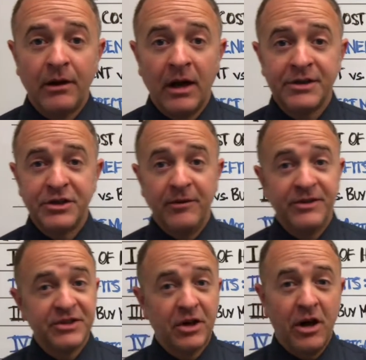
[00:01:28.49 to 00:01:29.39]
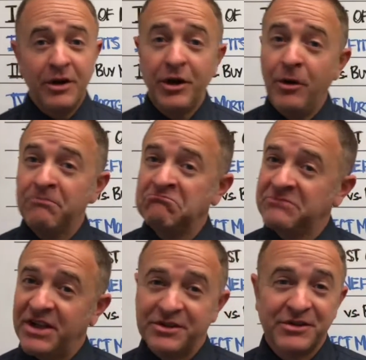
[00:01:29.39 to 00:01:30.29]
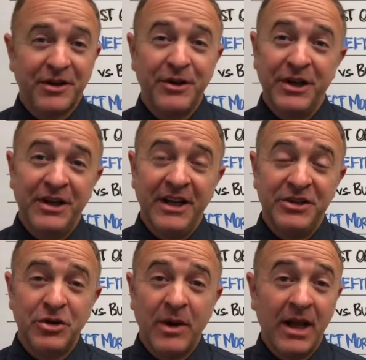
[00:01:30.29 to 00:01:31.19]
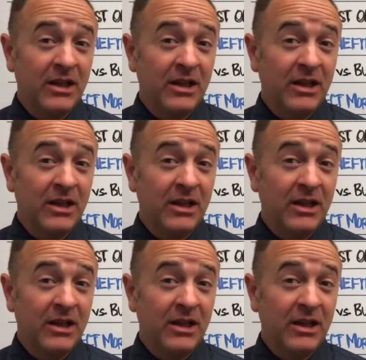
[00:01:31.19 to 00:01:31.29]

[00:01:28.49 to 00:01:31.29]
Right, so if it's a condo, chances are you're getting an HOA.